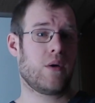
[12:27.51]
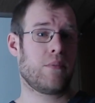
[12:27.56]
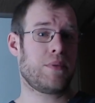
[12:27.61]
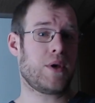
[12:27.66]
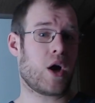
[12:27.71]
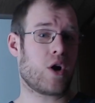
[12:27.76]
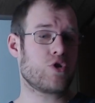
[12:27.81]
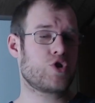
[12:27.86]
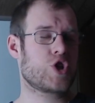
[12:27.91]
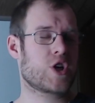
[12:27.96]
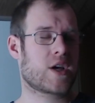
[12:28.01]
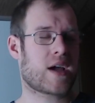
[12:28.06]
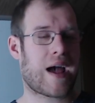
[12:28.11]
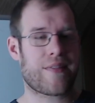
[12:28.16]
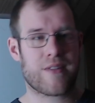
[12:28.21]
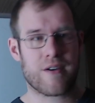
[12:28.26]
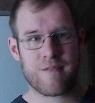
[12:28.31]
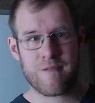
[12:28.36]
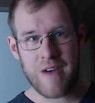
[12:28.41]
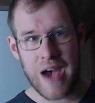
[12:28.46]
Pyosik
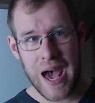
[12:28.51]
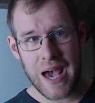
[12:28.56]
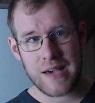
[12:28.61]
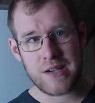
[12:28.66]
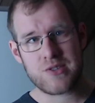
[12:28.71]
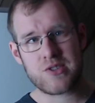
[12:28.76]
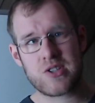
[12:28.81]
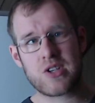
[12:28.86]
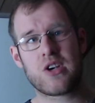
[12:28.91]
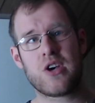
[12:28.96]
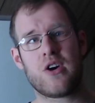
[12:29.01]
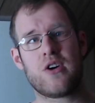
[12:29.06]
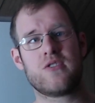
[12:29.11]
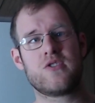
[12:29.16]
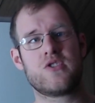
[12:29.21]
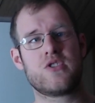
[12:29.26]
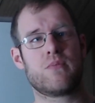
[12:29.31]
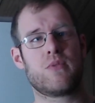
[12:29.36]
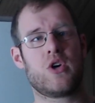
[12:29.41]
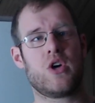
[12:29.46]
on the Vi
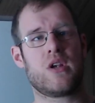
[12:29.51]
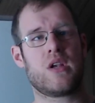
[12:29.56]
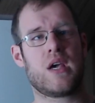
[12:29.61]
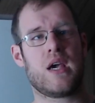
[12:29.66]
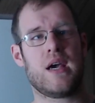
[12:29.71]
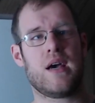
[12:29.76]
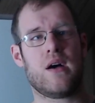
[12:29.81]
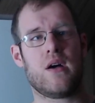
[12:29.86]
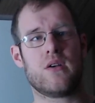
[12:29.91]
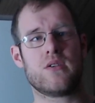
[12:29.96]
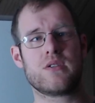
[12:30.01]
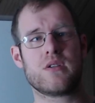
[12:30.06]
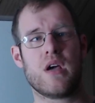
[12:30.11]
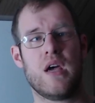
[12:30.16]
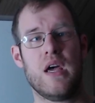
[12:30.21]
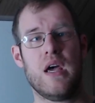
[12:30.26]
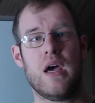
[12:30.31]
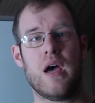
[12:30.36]
secured some good kills.